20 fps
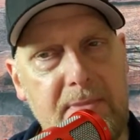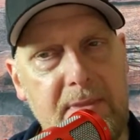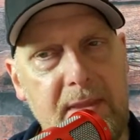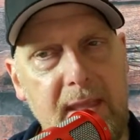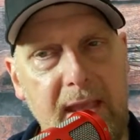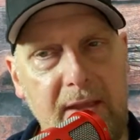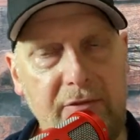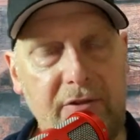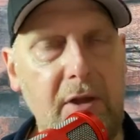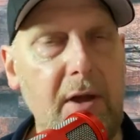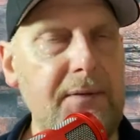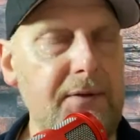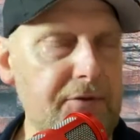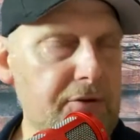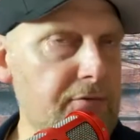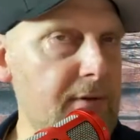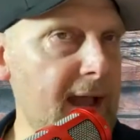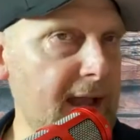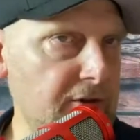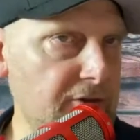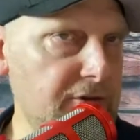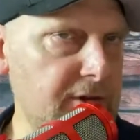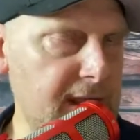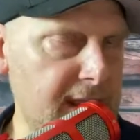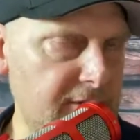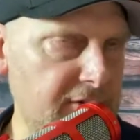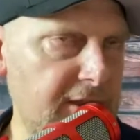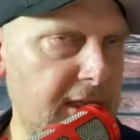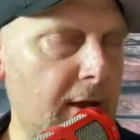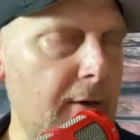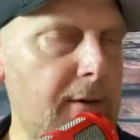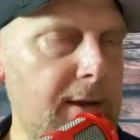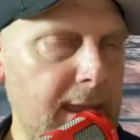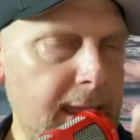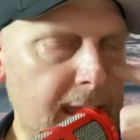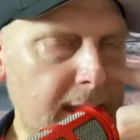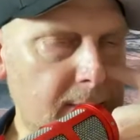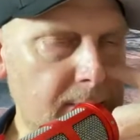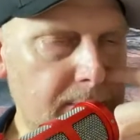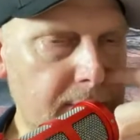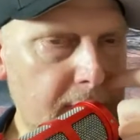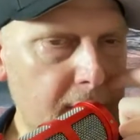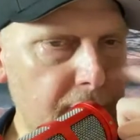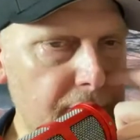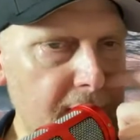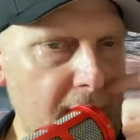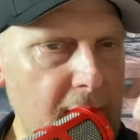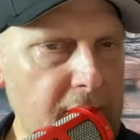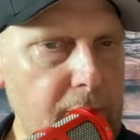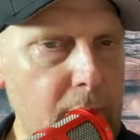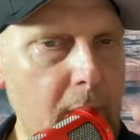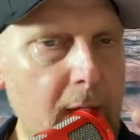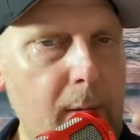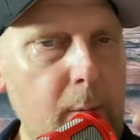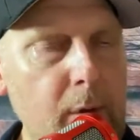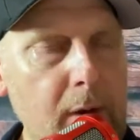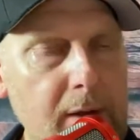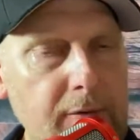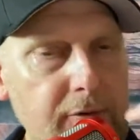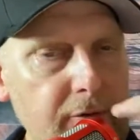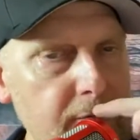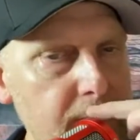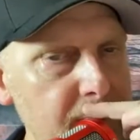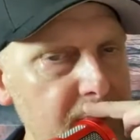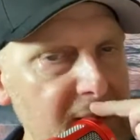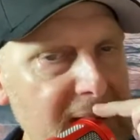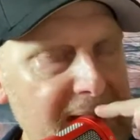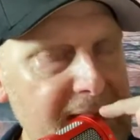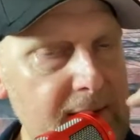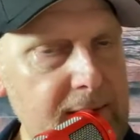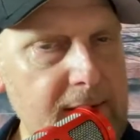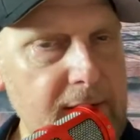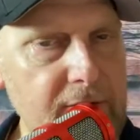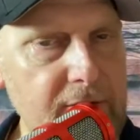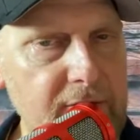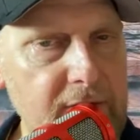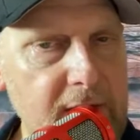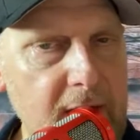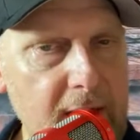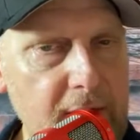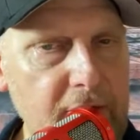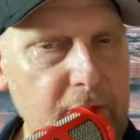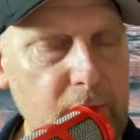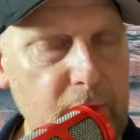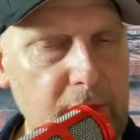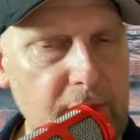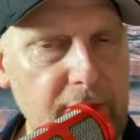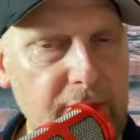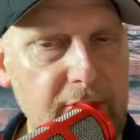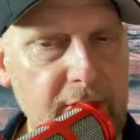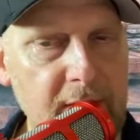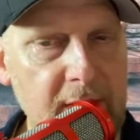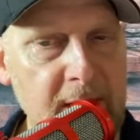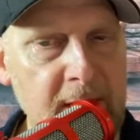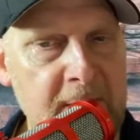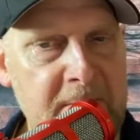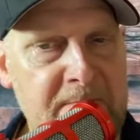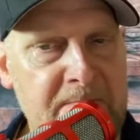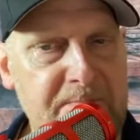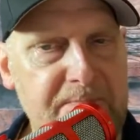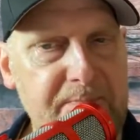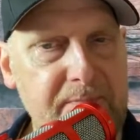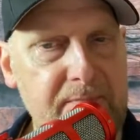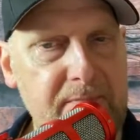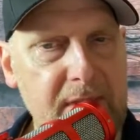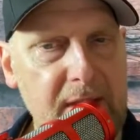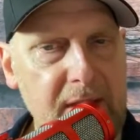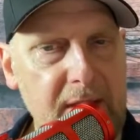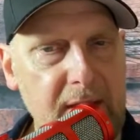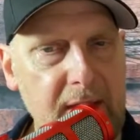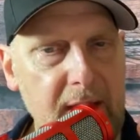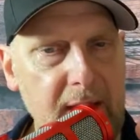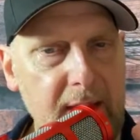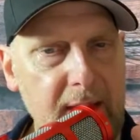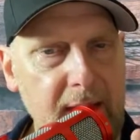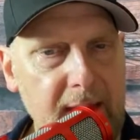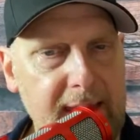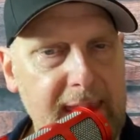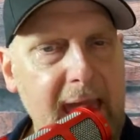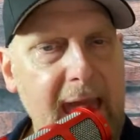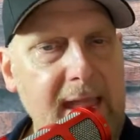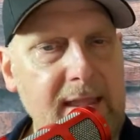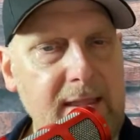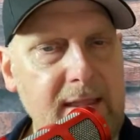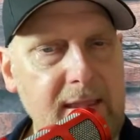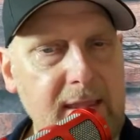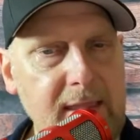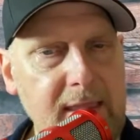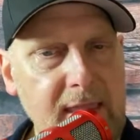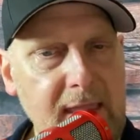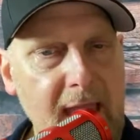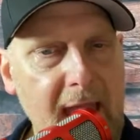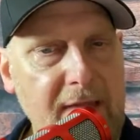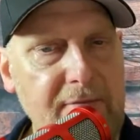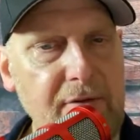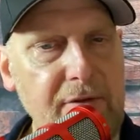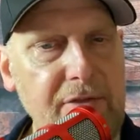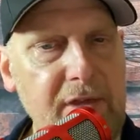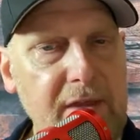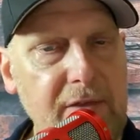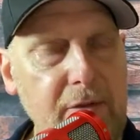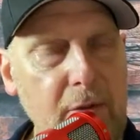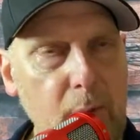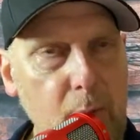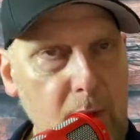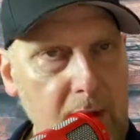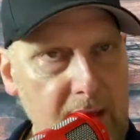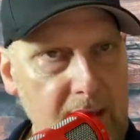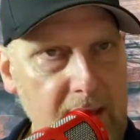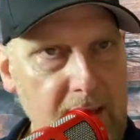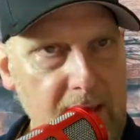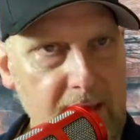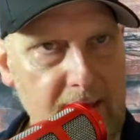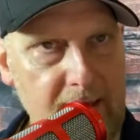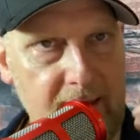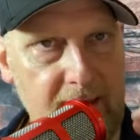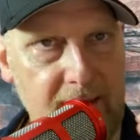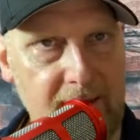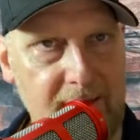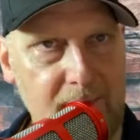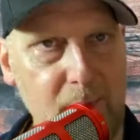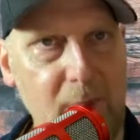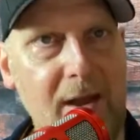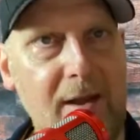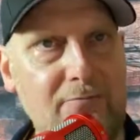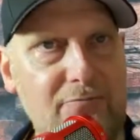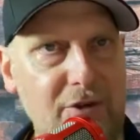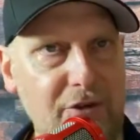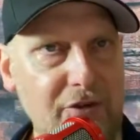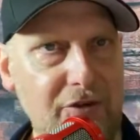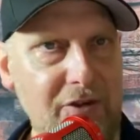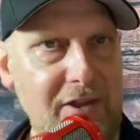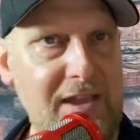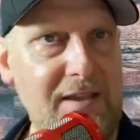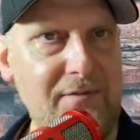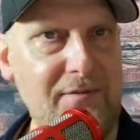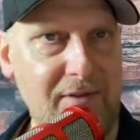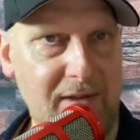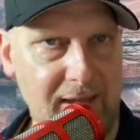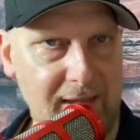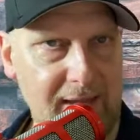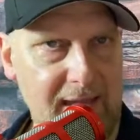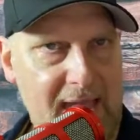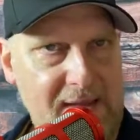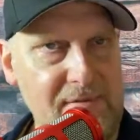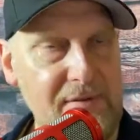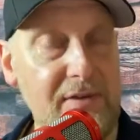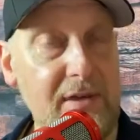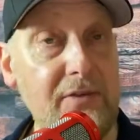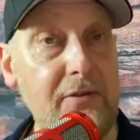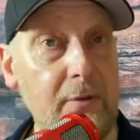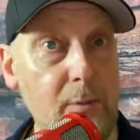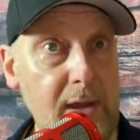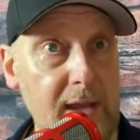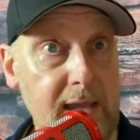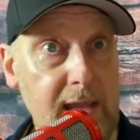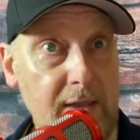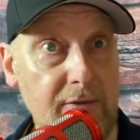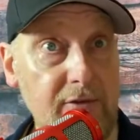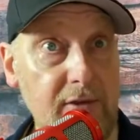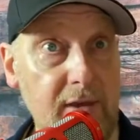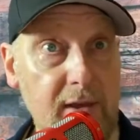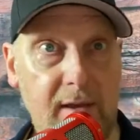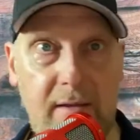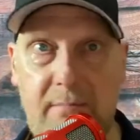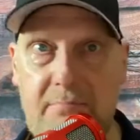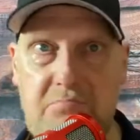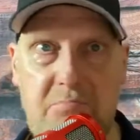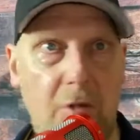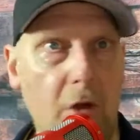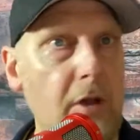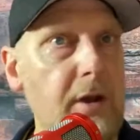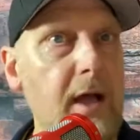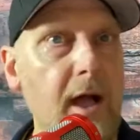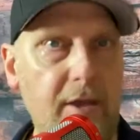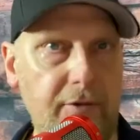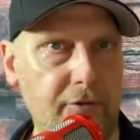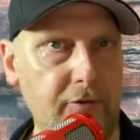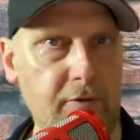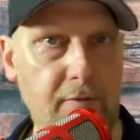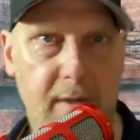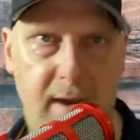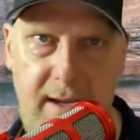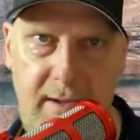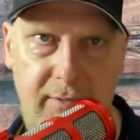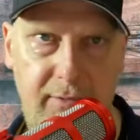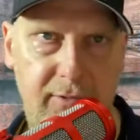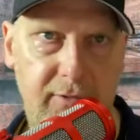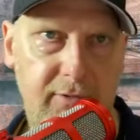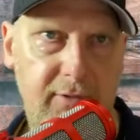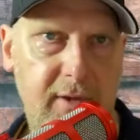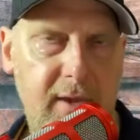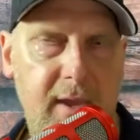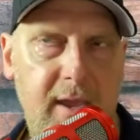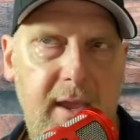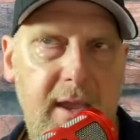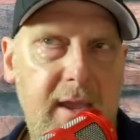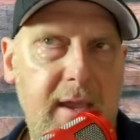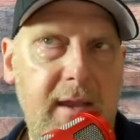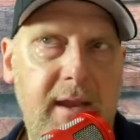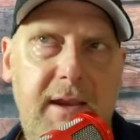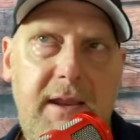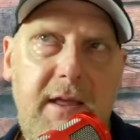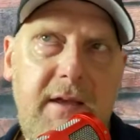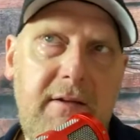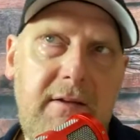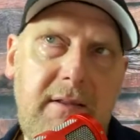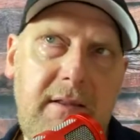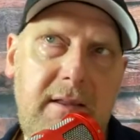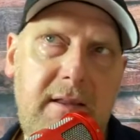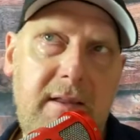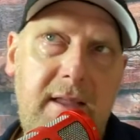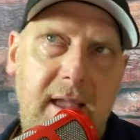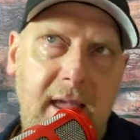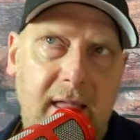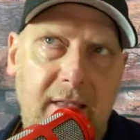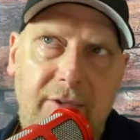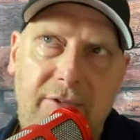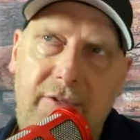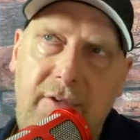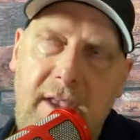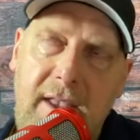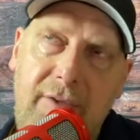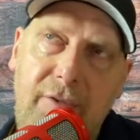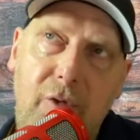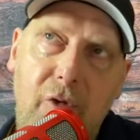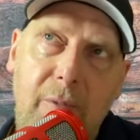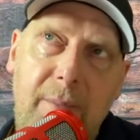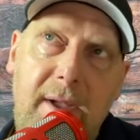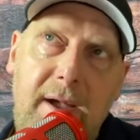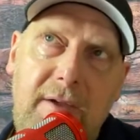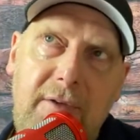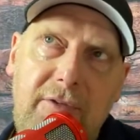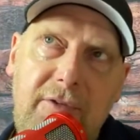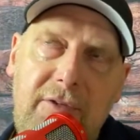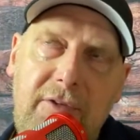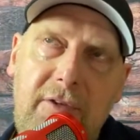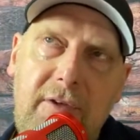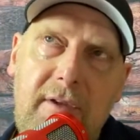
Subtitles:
is going the direction it's going in, because that's what I wanted to really discuss was, again, everything that we're receiving, everything that we're getting on our screens, you know, it's almost